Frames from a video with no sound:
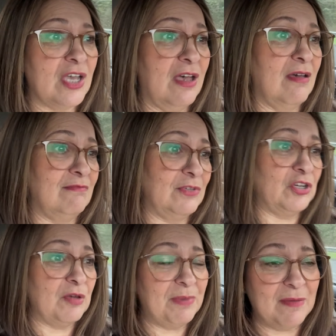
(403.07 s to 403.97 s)
um, you
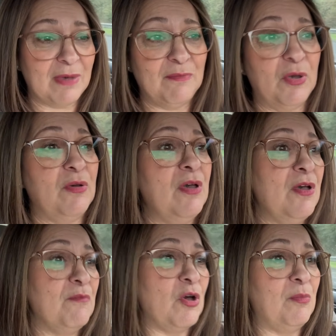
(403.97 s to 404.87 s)
know, pay my
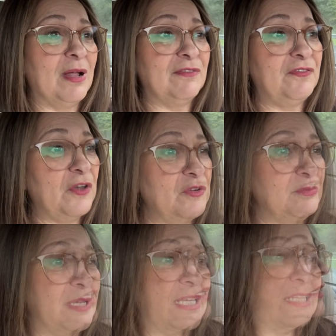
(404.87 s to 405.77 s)
mobile phone
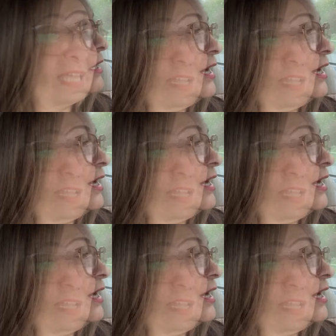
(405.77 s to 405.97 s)
bill?